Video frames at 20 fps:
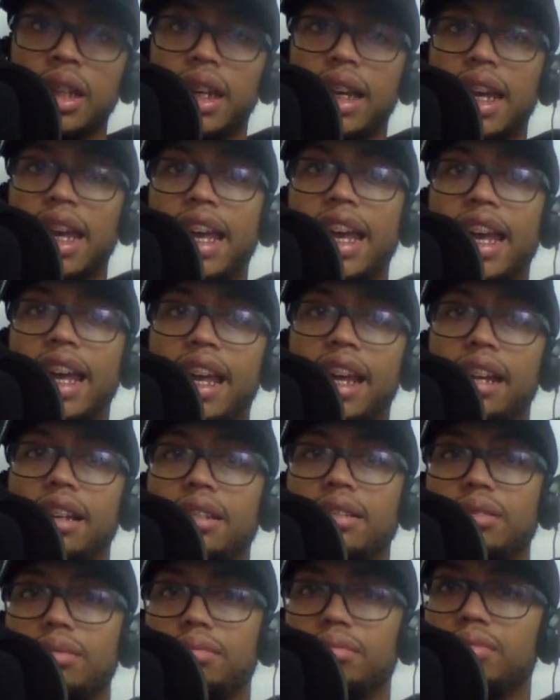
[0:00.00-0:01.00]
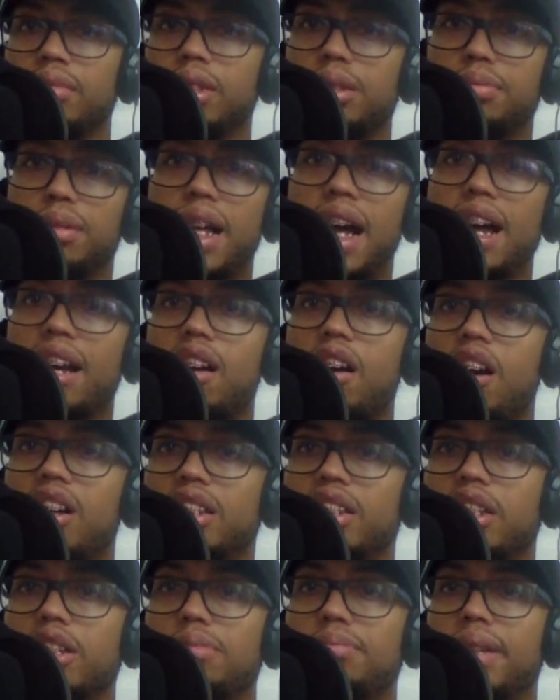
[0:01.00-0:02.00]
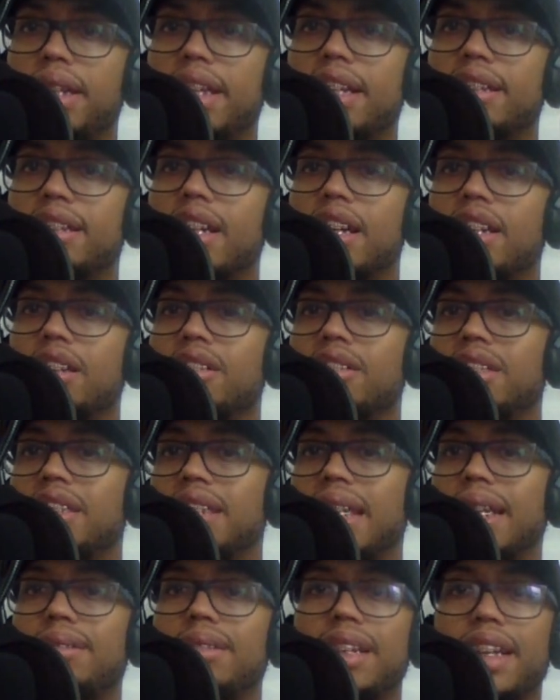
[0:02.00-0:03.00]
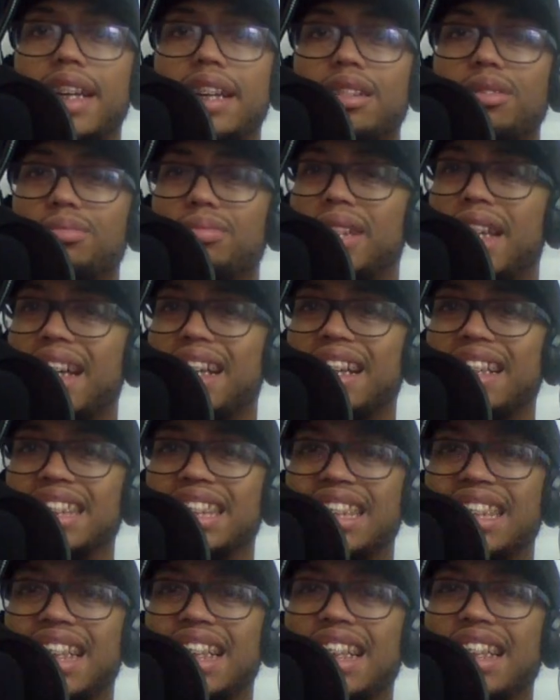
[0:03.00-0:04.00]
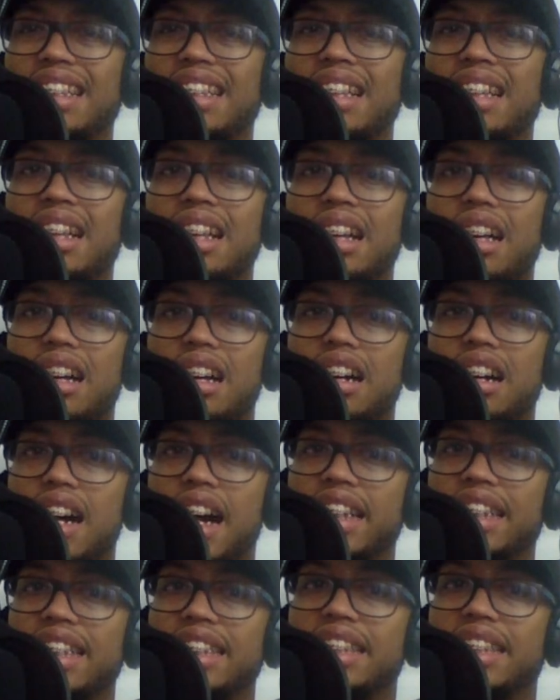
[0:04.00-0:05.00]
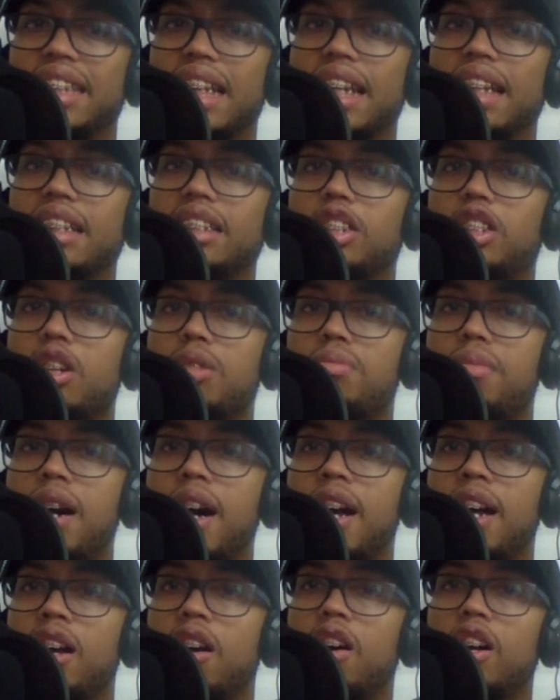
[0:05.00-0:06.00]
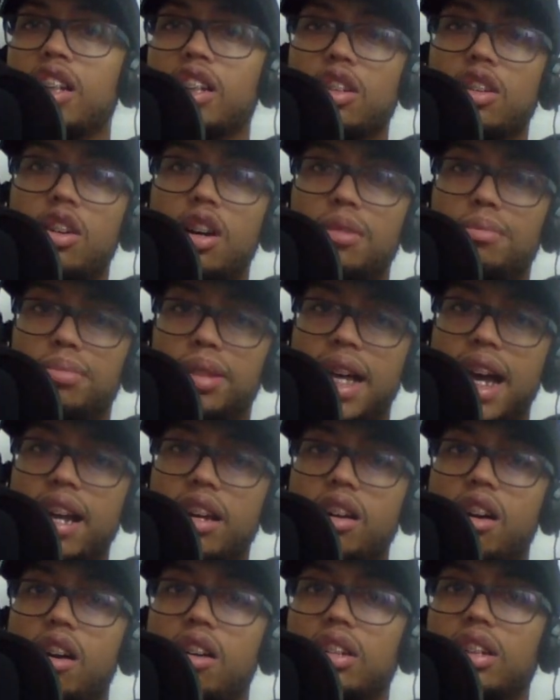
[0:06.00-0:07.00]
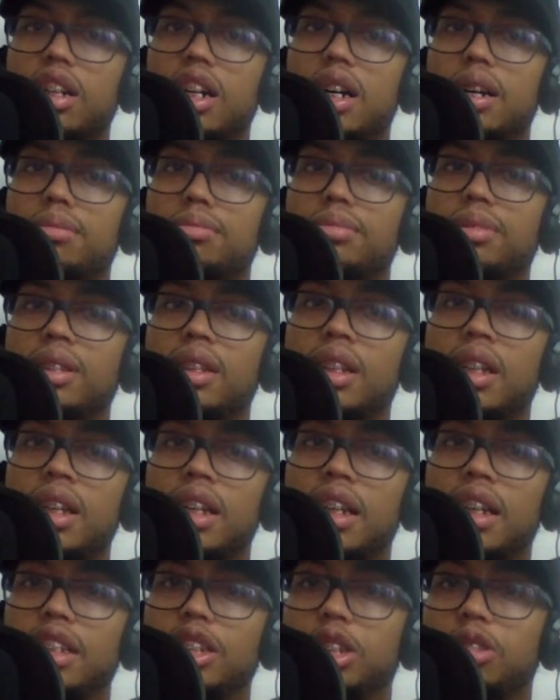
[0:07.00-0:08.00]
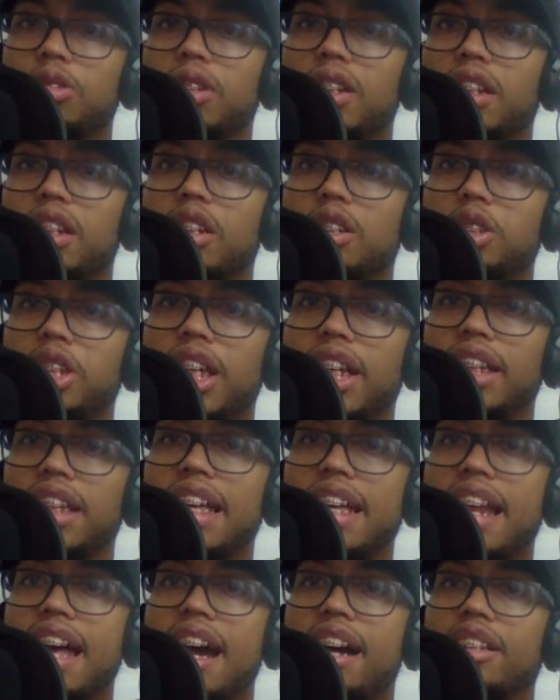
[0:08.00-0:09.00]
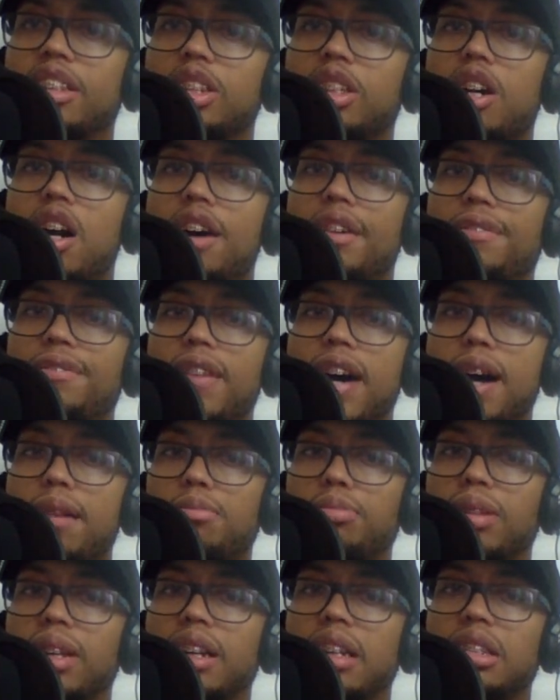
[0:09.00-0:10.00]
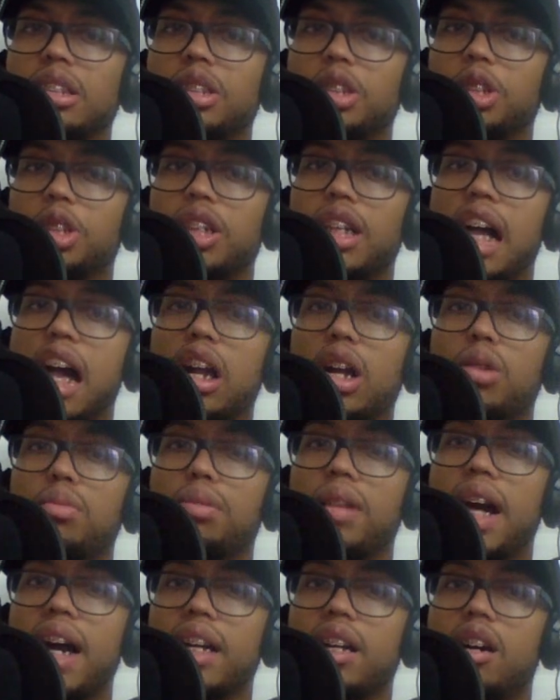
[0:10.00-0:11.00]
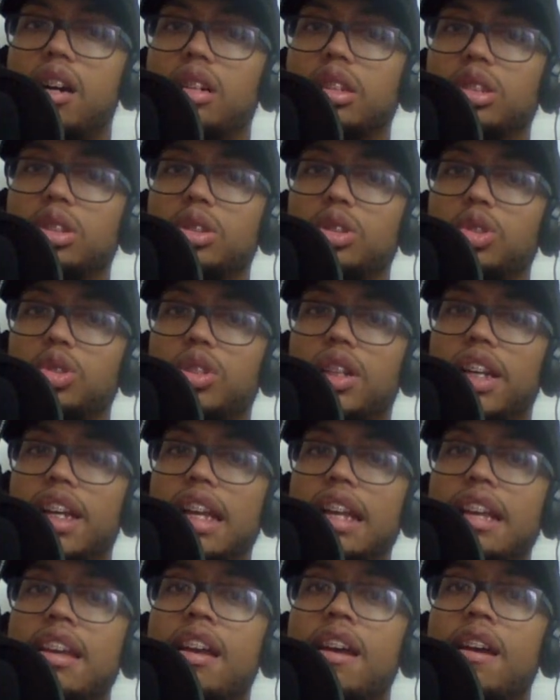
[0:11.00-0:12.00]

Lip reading: And the Blackhawks could be another team to get him. Like I said, I did say this on my article on Blackhawk Up. If you want to go check that out, it's called 5 Players the Chicago Blackhawks to trade